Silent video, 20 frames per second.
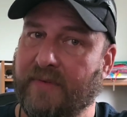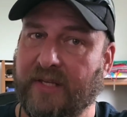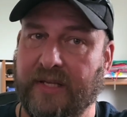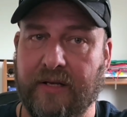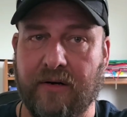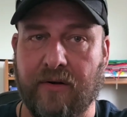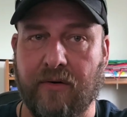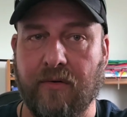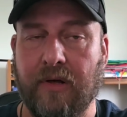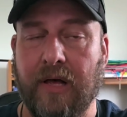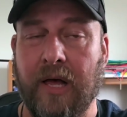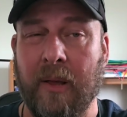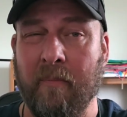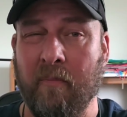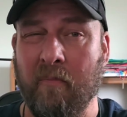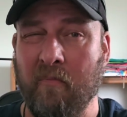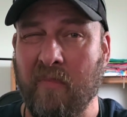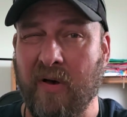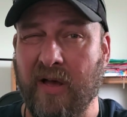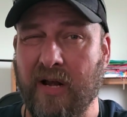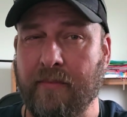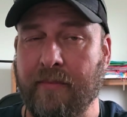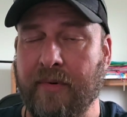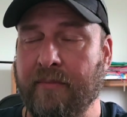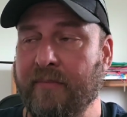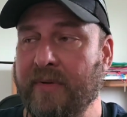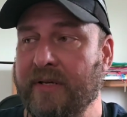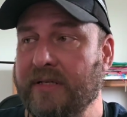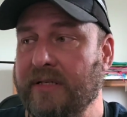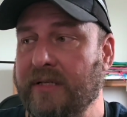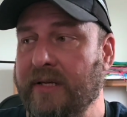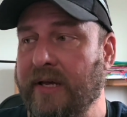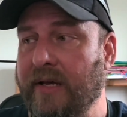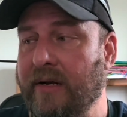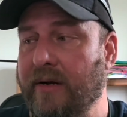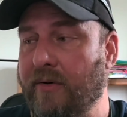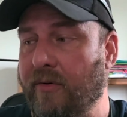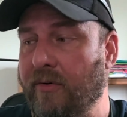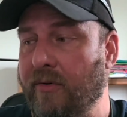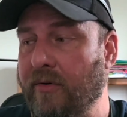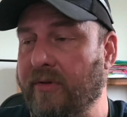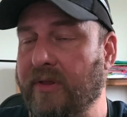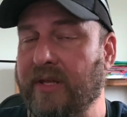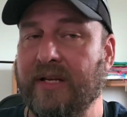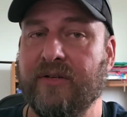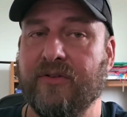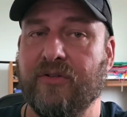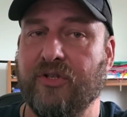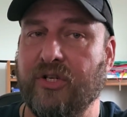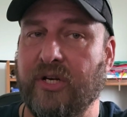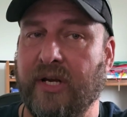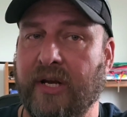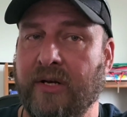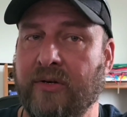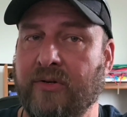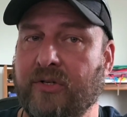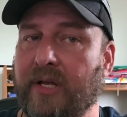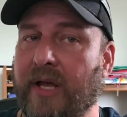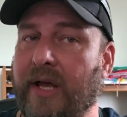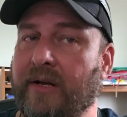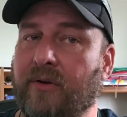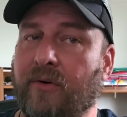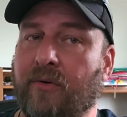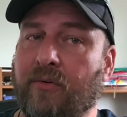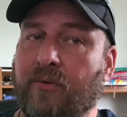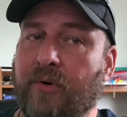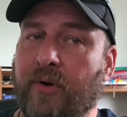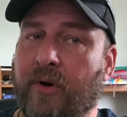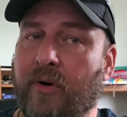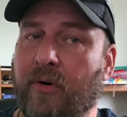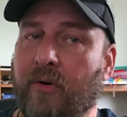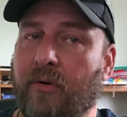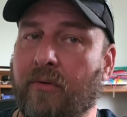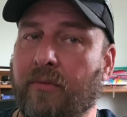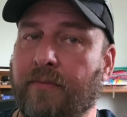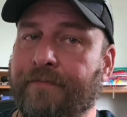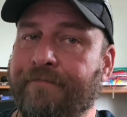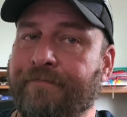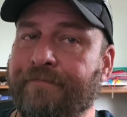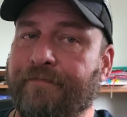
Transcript: I might have been misled or things changed. I don't know.